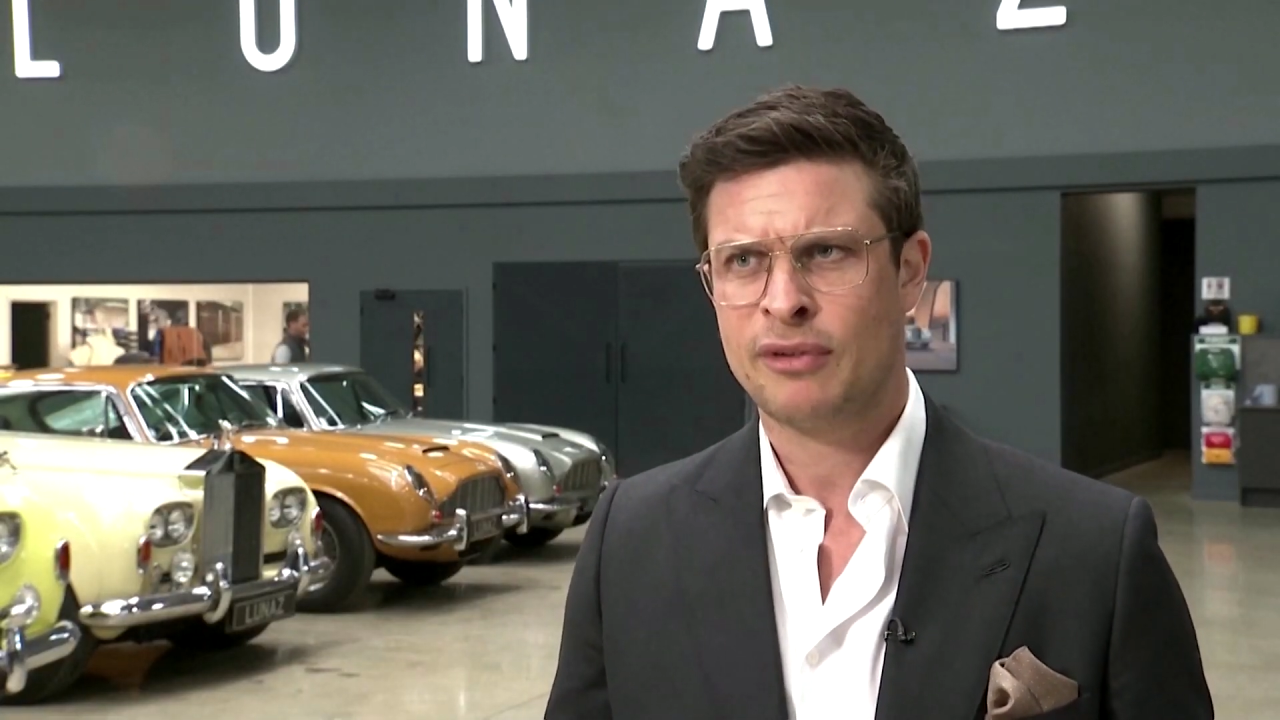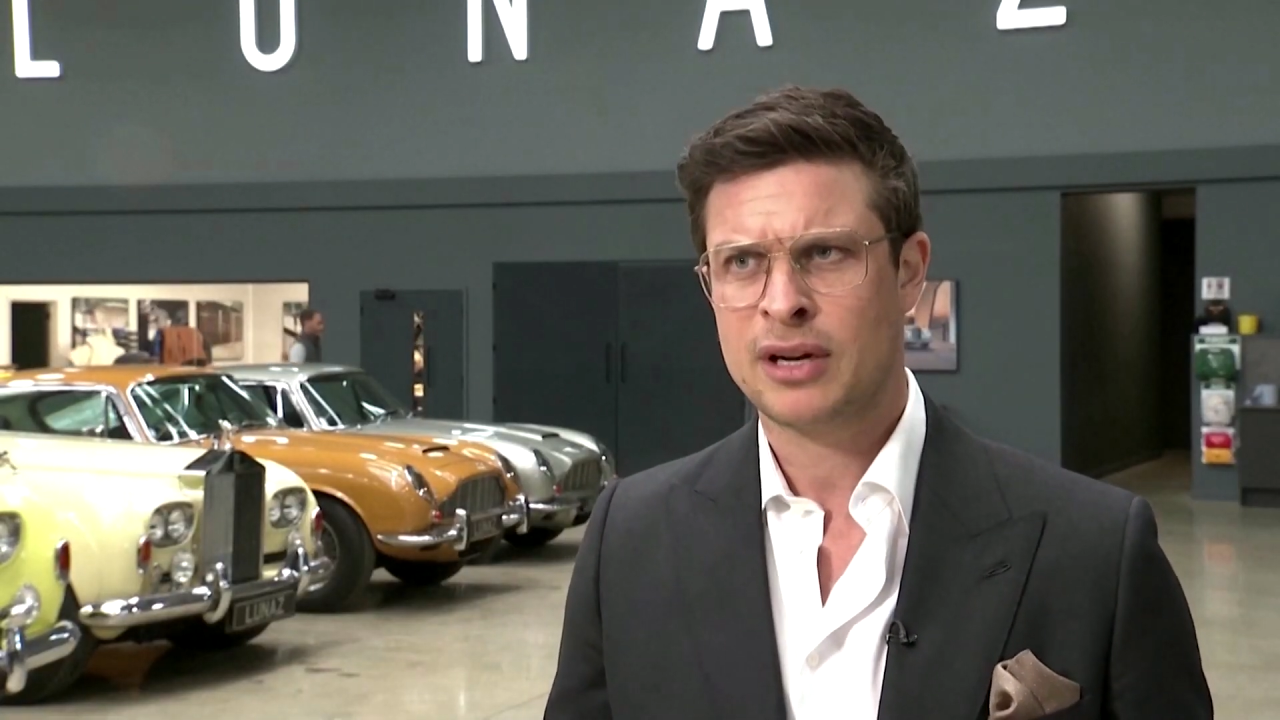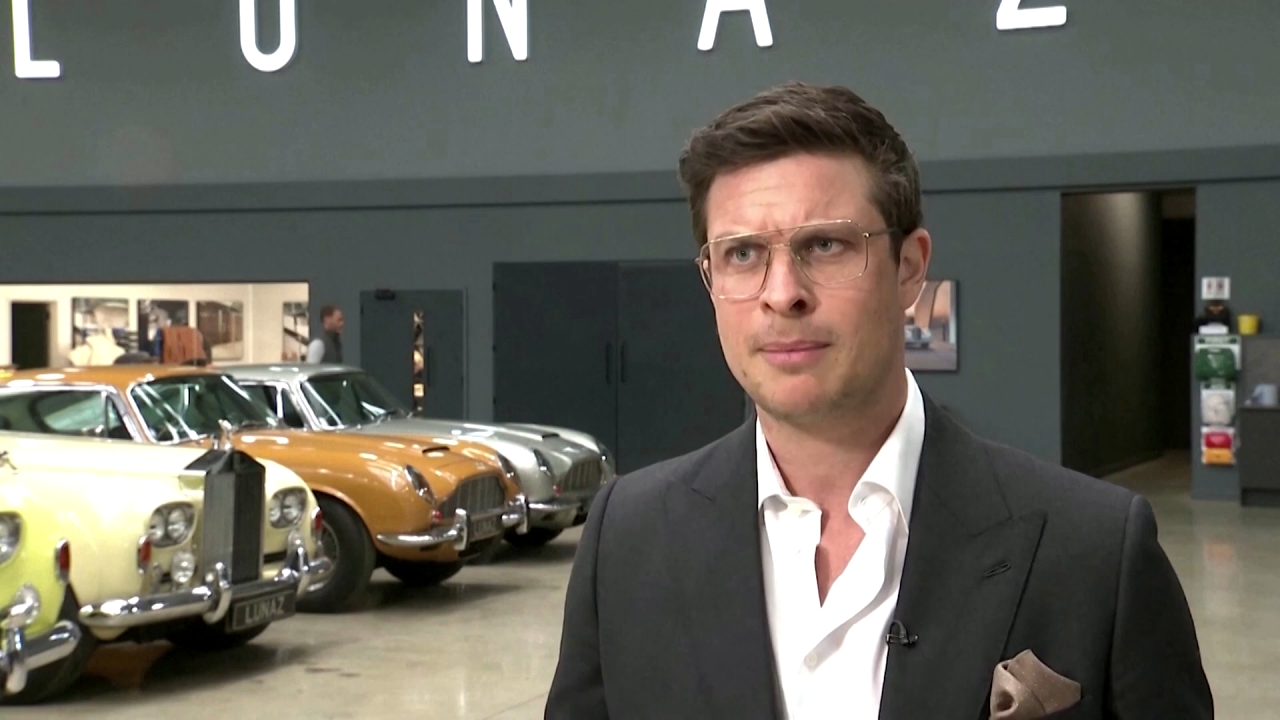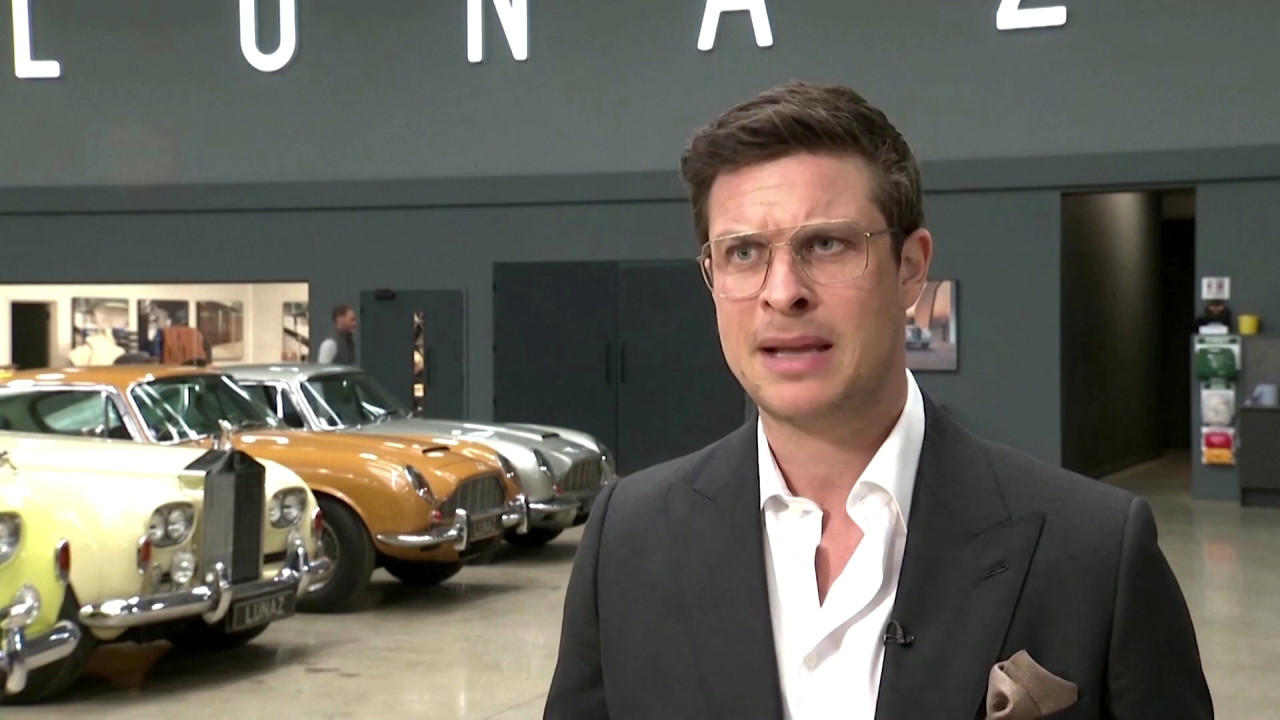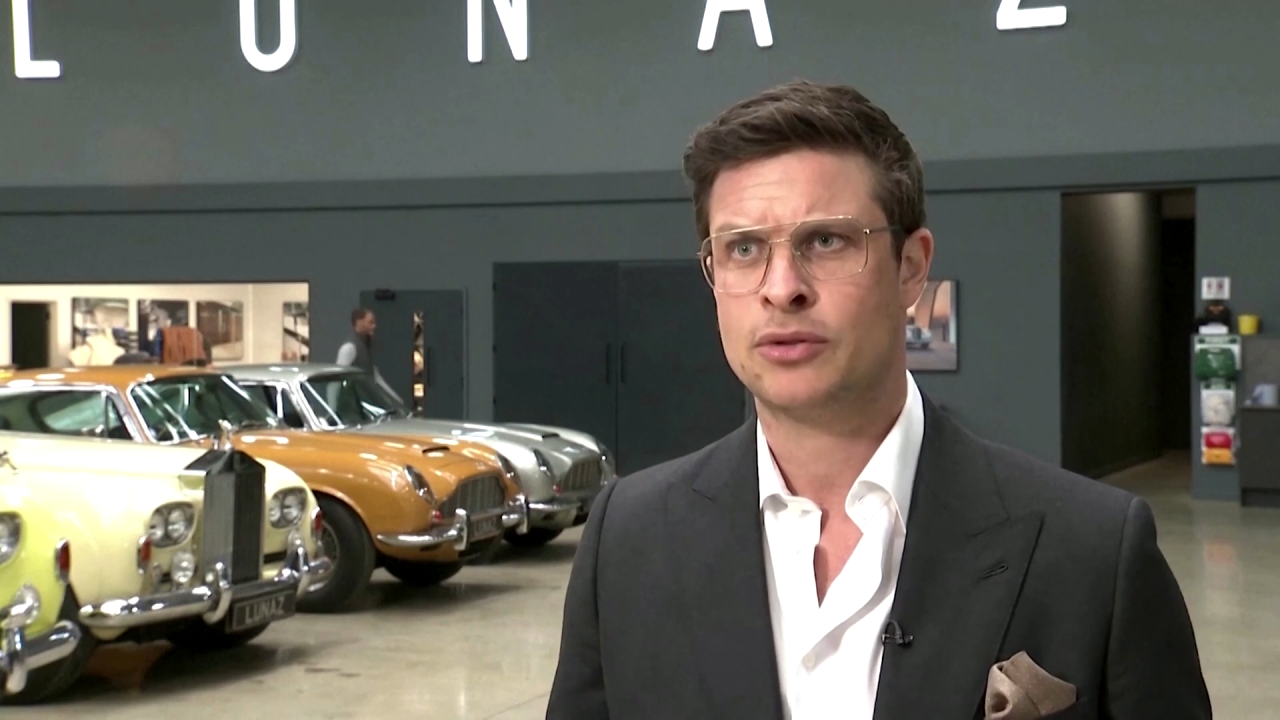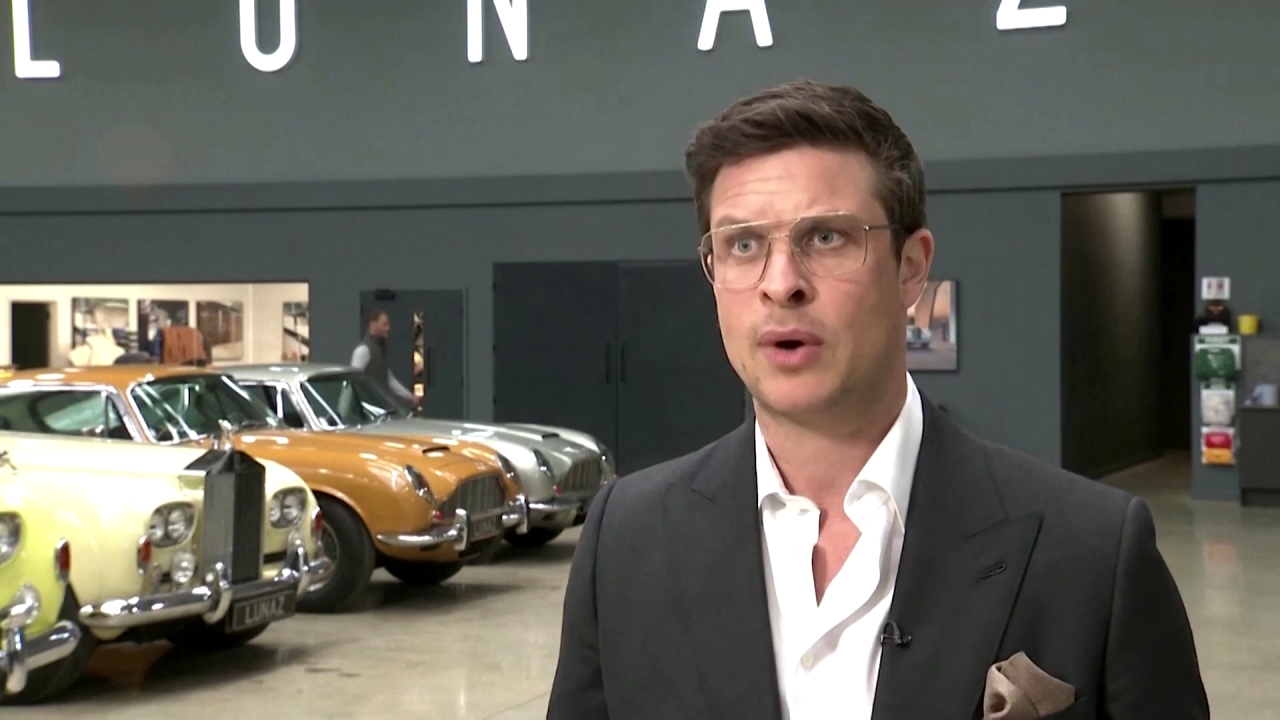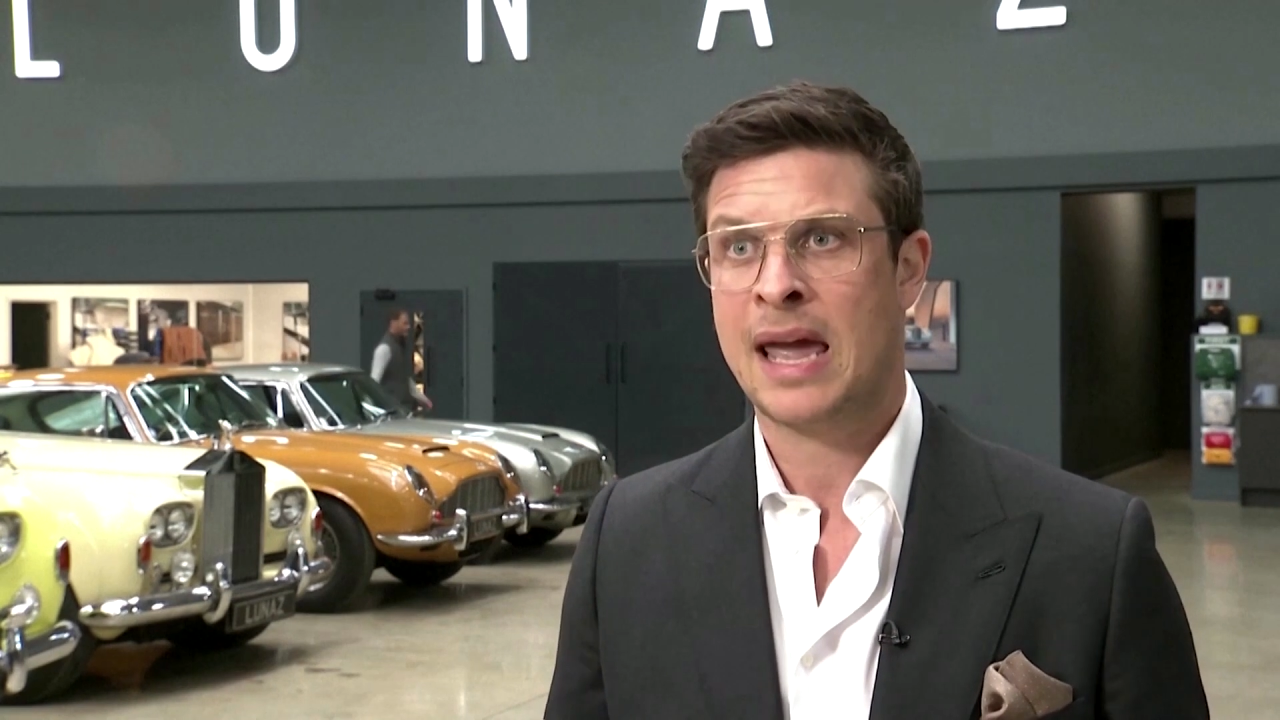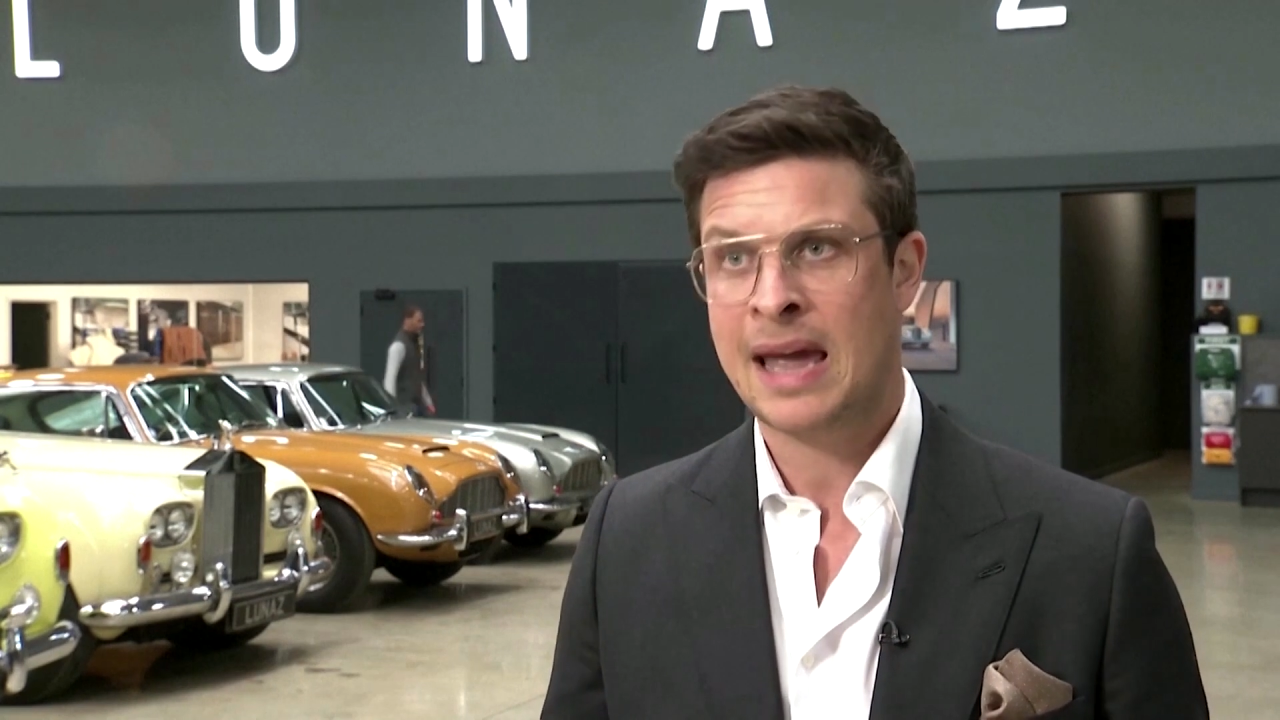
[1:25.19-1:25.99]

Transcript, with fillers: fundamental.